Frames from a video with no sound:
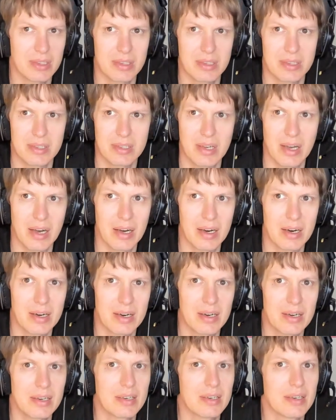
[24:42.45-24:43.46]
that
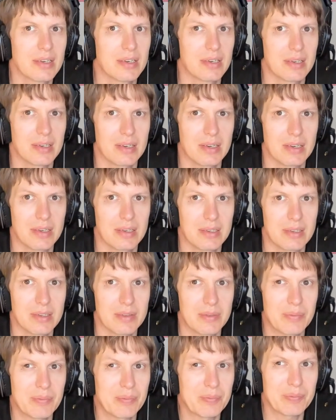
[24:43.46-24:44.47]
are
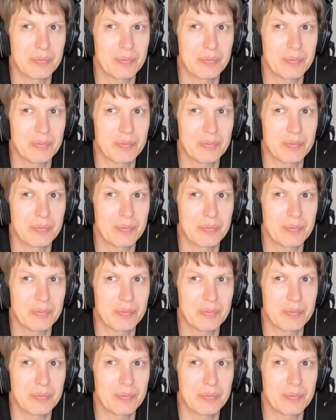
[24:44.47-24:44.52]
uh,